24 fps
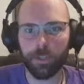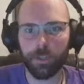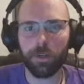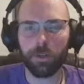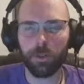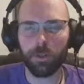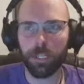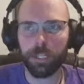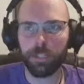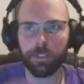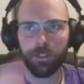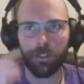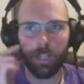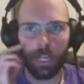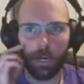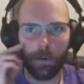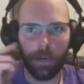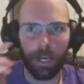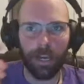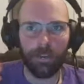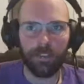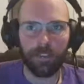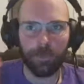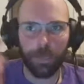Oh, okay, so now
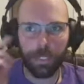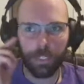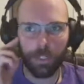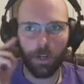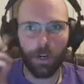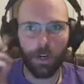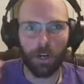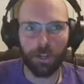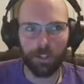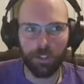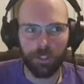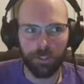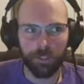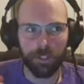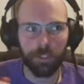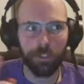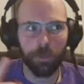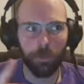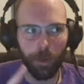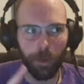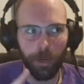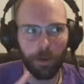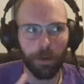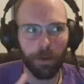I have to be consciously
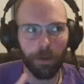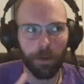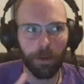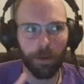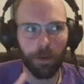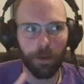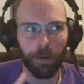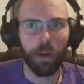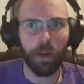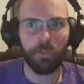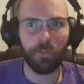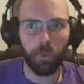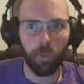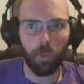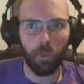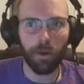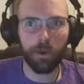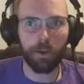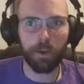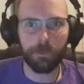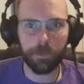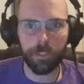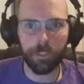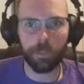aware
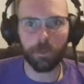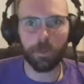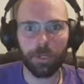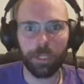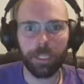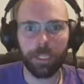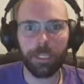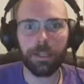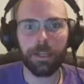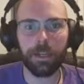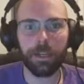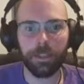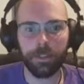of what doing,